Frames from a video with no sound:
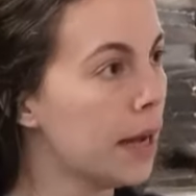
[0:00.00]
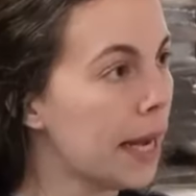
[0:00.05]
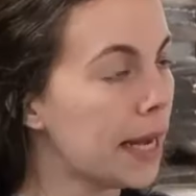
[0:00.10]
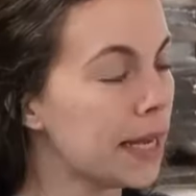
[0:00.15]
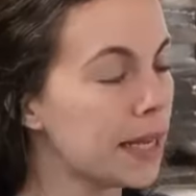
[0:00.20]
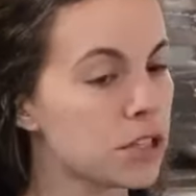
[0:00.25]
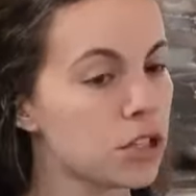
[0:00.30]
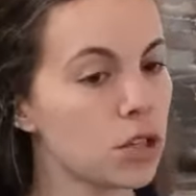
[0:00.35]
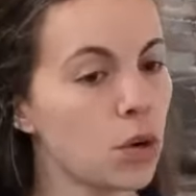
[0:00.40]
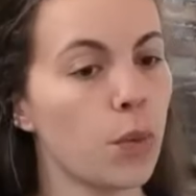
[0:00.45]

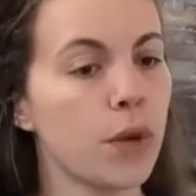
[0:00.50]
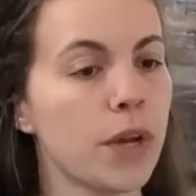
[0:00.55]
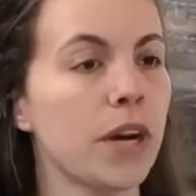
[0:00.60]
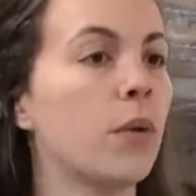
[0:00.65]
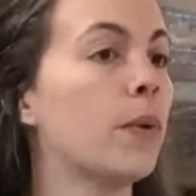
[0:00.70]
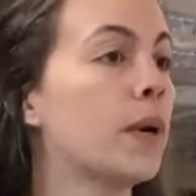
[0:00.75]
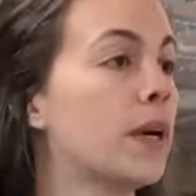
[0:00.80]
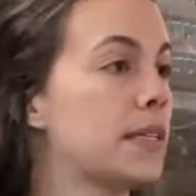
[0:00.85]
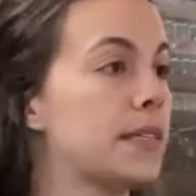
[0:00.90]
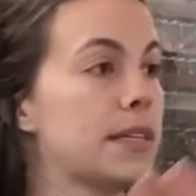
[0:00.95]
And so we
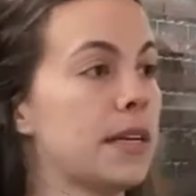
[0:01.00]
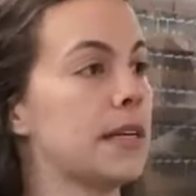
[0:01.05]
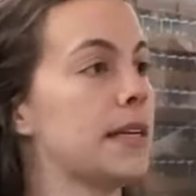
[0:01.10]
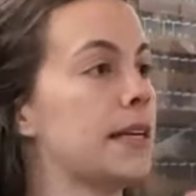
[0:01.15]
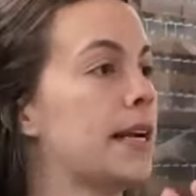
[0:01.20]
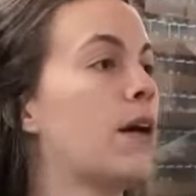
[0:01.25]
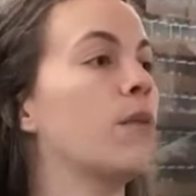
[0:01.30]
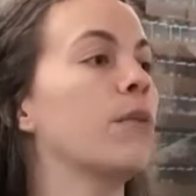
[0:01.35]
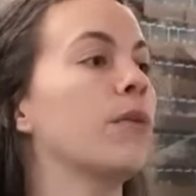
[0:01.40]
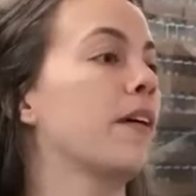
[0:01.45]
don't want to send it
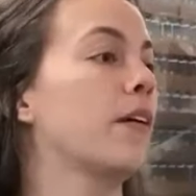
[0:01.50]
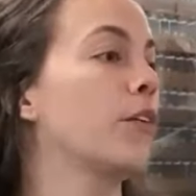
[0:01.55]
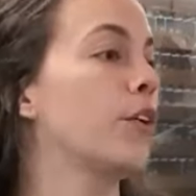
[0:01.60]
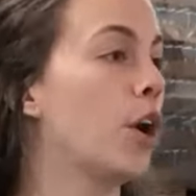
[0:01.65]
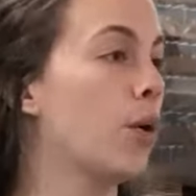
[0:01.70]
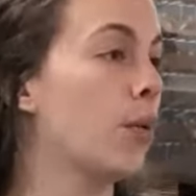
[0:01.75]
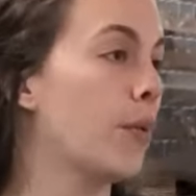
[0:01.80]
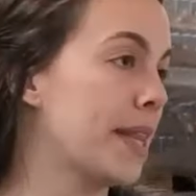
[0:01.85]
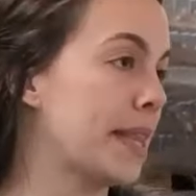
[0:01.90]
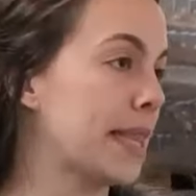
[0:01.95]
out without
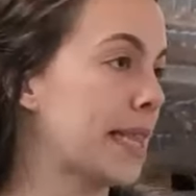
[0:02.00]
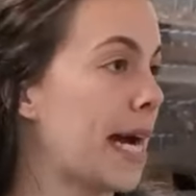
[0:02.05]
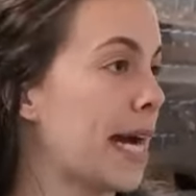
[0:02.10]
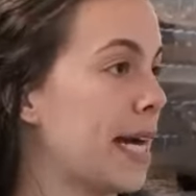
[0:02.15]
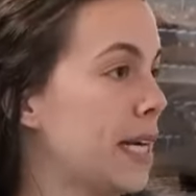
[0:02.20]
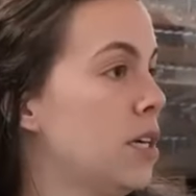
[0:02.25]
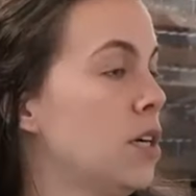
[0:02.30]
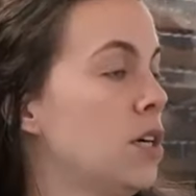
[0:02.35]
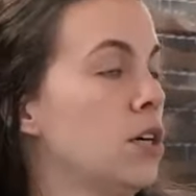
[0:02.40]
knowing that. Yep.